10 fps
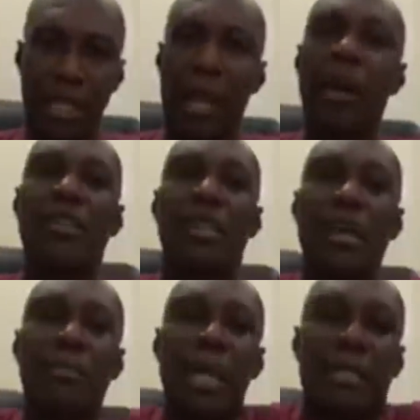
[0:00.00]
the lord
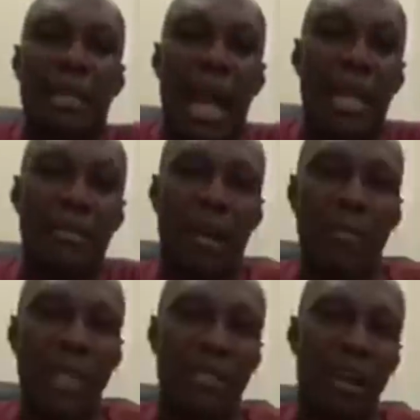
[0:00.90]
sent me tonight to
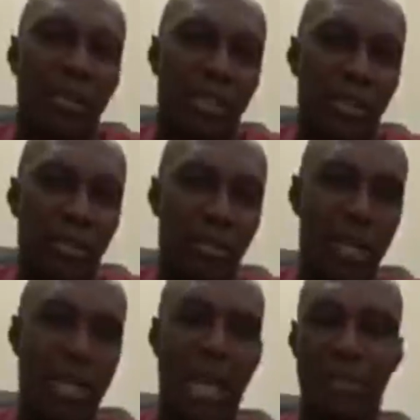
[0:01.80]
come and talk to
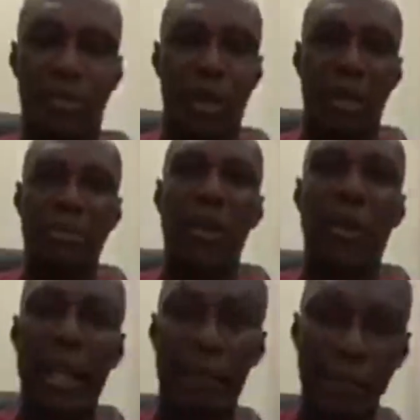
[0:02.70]
you and that's what i'm
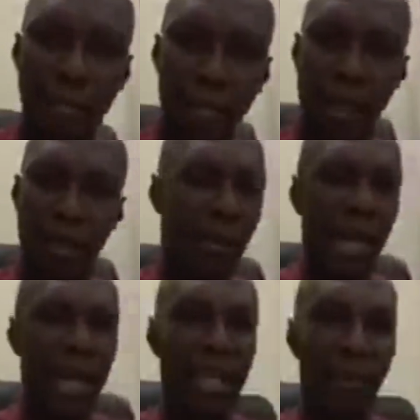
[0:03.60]
doing you
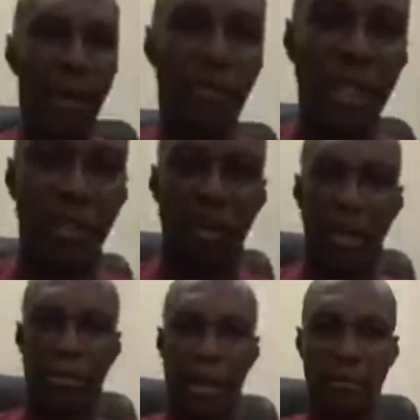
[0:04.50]
better hear what we're
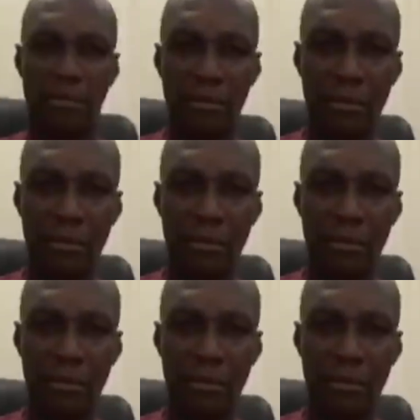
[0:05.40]
talking about